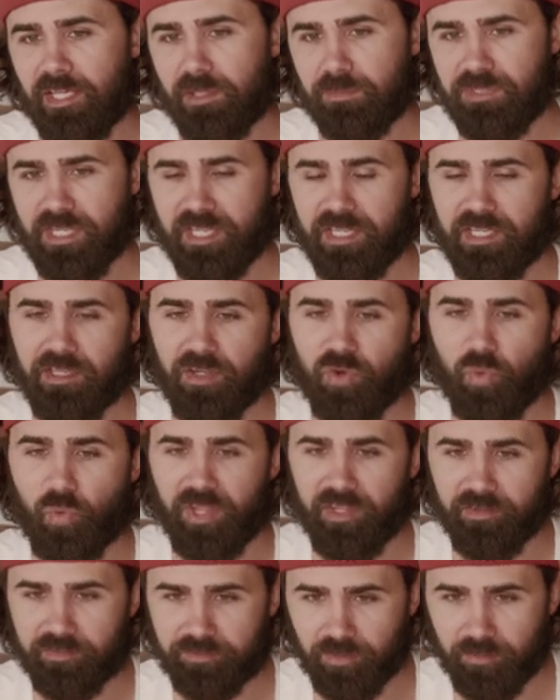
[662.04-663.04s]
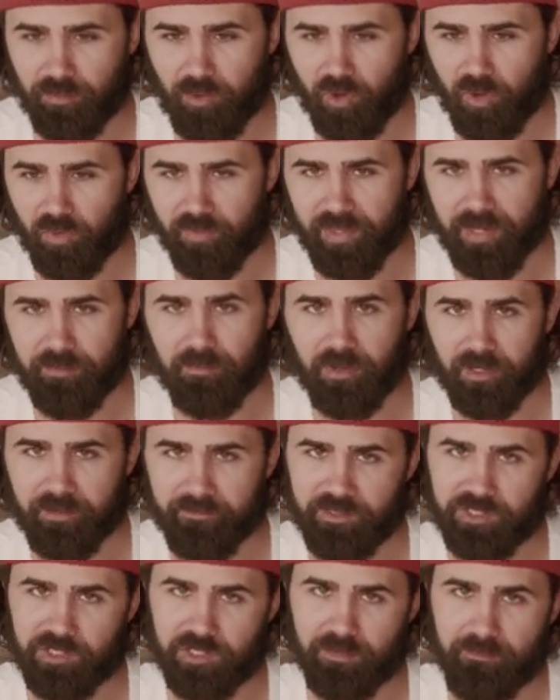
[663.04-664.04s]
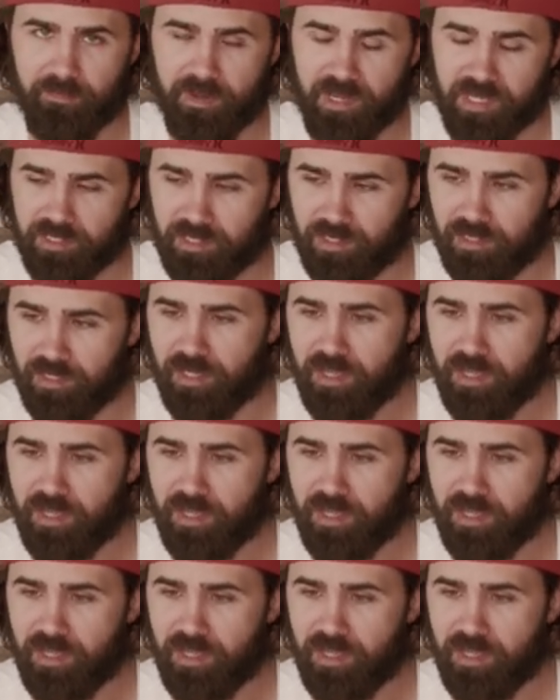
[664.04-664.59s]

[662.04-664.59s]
they're taking away from all that money that you're making.